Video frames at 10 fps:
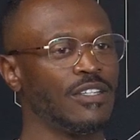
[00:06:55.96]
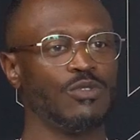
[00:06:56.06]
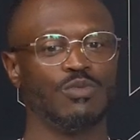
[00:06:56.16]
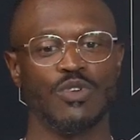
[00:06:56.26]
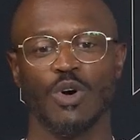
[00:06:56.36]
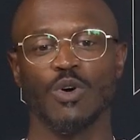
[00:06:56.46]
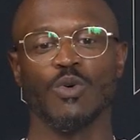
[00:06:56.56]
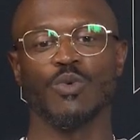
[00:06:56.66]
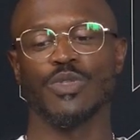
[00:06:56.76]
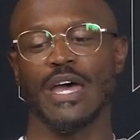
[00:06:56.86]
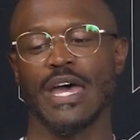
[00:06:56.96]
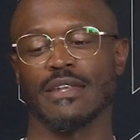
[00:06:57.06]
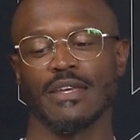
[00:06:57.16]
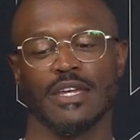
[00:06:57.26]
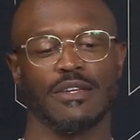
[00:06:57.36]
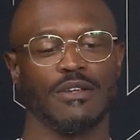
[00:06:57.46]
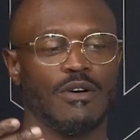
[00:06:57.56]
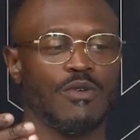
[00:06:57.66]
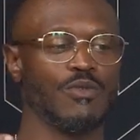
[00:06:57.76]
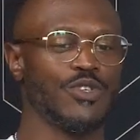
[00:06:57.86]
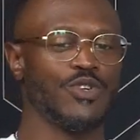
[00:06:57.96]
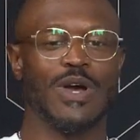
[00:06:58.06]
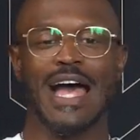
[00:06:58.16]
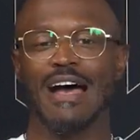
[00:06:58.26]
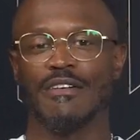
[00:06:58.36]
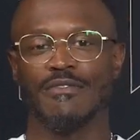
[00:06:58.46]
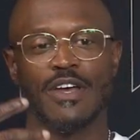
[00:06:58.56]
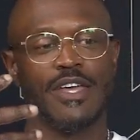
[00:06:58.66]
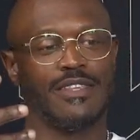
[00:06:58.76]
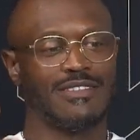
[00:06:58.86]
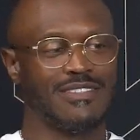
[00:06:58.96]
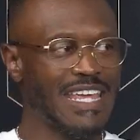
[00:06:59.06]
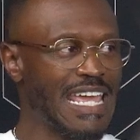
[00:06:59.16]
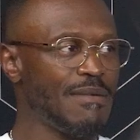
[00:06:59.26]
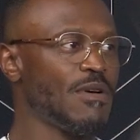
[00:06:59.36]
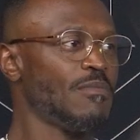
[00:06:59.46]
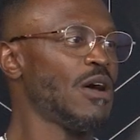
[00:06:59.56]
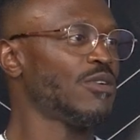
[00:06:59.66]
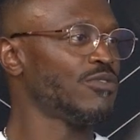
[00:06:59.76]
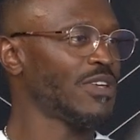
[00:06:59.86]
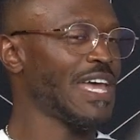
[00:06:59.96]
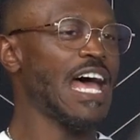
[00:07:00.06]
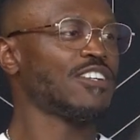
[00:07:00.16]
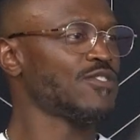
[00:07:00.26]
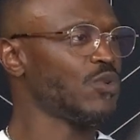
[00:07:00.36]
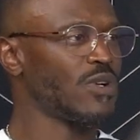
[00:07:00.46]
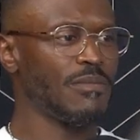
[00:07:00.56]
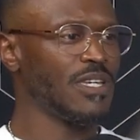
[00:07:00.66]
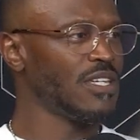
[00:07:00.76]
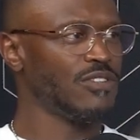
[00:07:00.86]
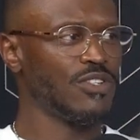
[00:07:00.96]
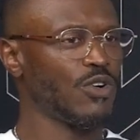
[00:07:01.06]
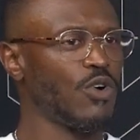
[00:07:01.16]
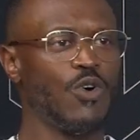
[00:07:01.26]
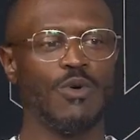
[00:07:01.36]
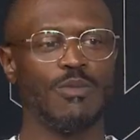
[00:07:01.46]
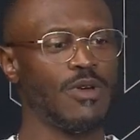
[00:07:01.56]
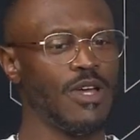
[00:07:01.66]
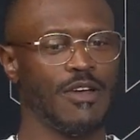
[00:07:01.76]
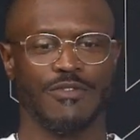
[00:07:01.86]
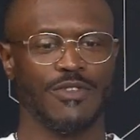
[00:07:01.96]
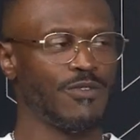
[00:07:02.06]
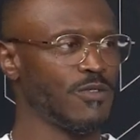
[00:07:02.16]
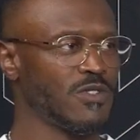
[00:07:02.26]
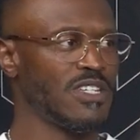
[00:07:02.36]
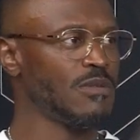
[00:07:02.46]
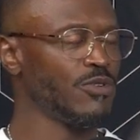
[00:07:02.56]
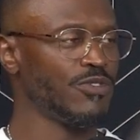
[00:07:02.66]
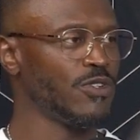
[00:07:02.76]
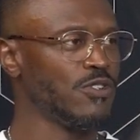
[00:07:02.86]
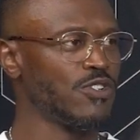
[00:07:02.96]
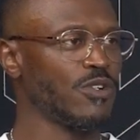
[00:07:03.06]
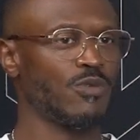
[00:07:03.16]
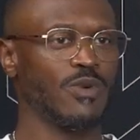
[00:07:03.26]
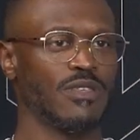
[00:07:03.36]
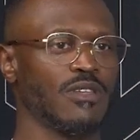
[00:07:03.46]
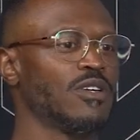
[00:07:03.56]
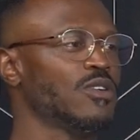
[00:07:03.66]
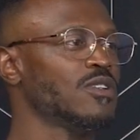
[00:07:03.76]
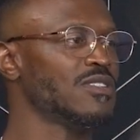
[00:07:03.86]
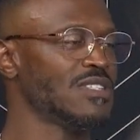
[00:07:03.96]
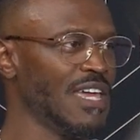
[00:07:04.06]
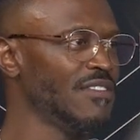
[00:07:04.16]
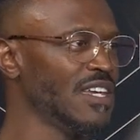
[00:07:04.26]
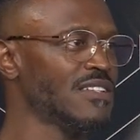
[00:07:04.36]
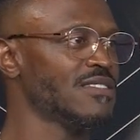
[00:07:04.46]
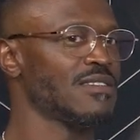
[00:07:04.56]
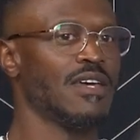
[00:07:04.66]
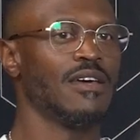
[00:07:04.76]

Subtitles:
you know that, you have the same amount of cash flow coming into your home for the foreseeable future with a good savings,